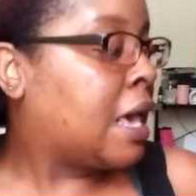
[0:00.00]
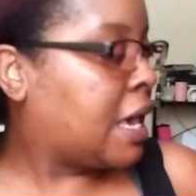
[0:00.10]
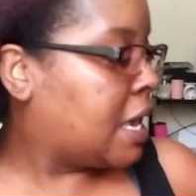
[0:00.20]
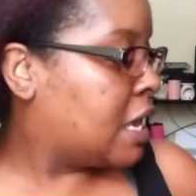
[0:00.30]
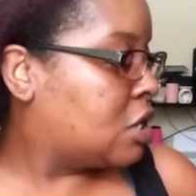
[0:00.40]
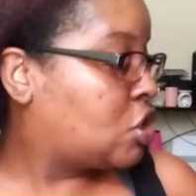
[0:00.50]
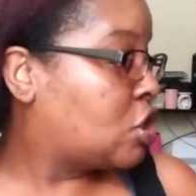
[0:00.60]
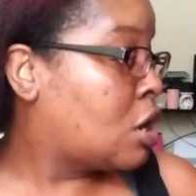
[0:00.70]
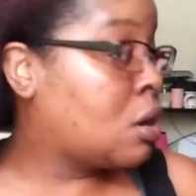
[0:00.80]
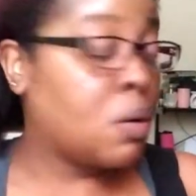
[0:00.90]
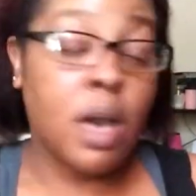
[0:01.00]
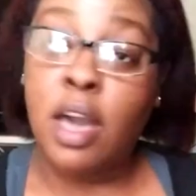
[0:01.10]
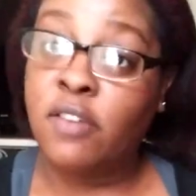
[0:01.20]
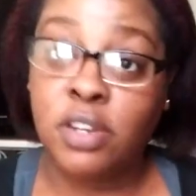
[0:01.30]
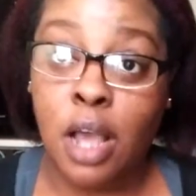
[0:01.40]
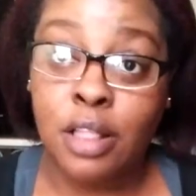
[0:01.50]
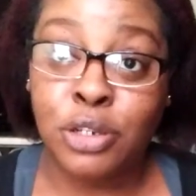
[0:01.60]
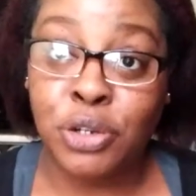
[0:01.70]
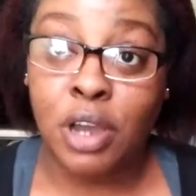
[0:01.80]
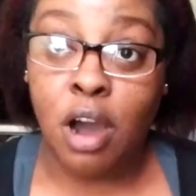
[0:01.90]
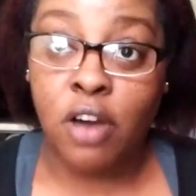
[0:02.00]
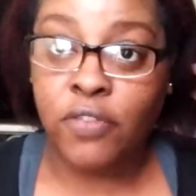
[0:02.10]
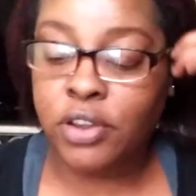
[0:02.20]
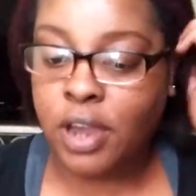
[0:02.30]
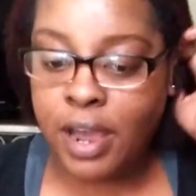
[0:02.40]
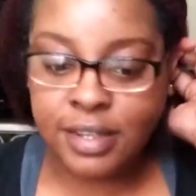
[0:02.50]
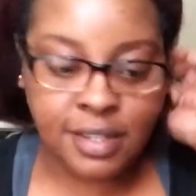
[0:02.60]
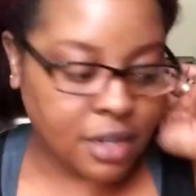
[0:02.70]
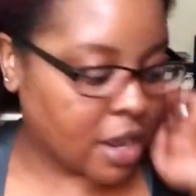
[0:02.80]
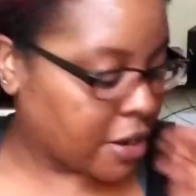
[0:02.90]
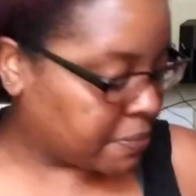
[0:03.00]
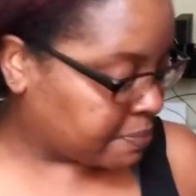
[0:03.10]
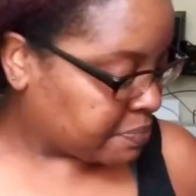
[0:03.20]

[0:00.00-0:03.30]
And so I have a Dollar Tree haul for you guys today.